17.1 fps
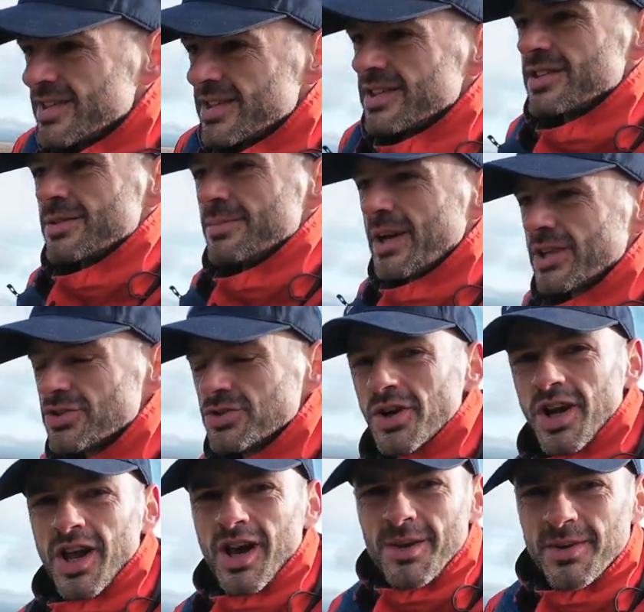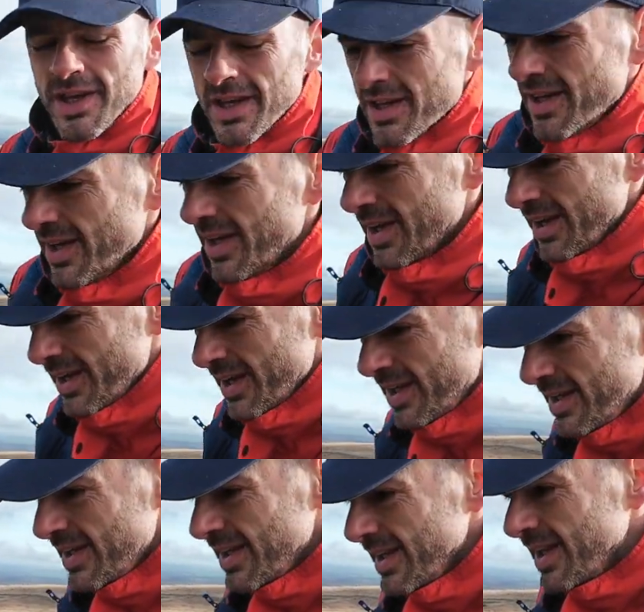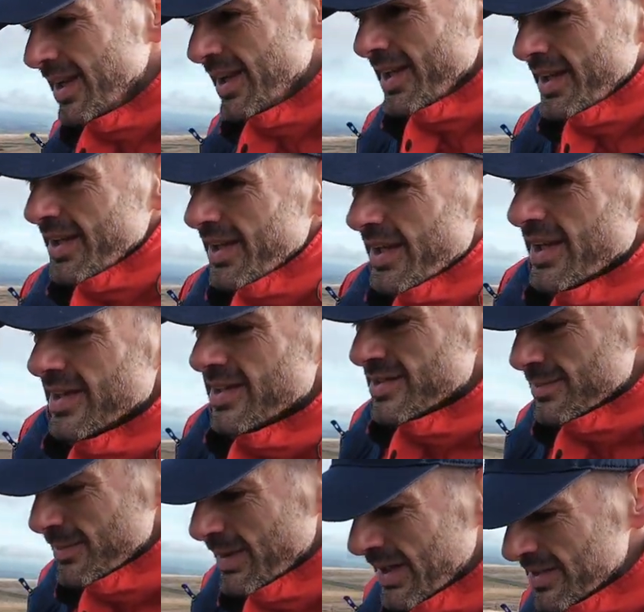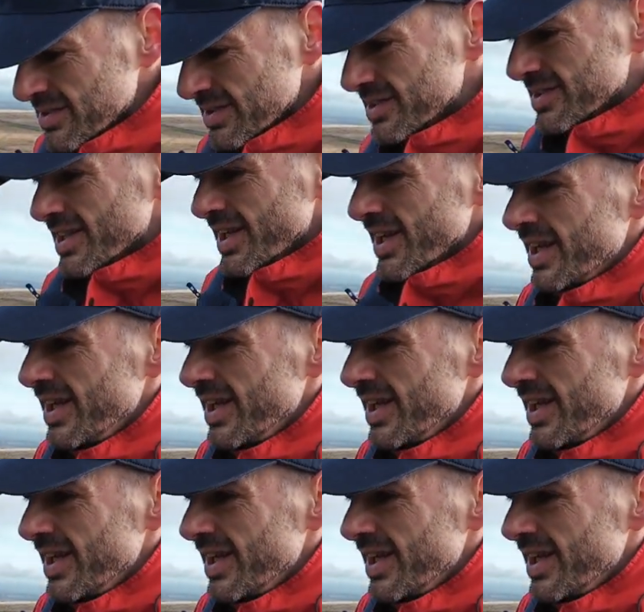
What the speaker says: some actual climbing and some mountains.